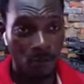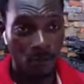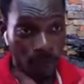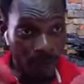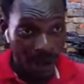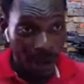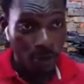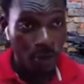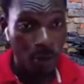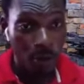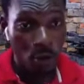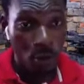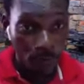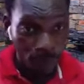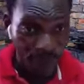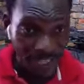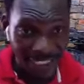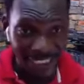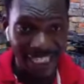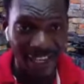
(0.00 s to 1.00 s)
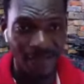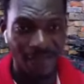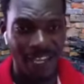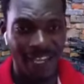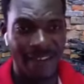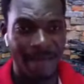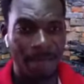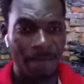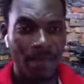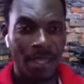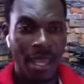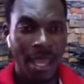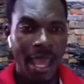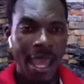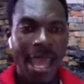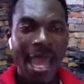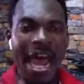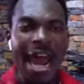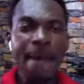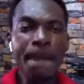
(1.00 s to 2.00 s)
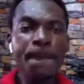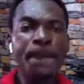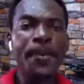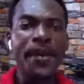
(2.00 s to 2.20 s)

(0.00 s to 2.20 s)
Kofi Adoma, Kofi TV, and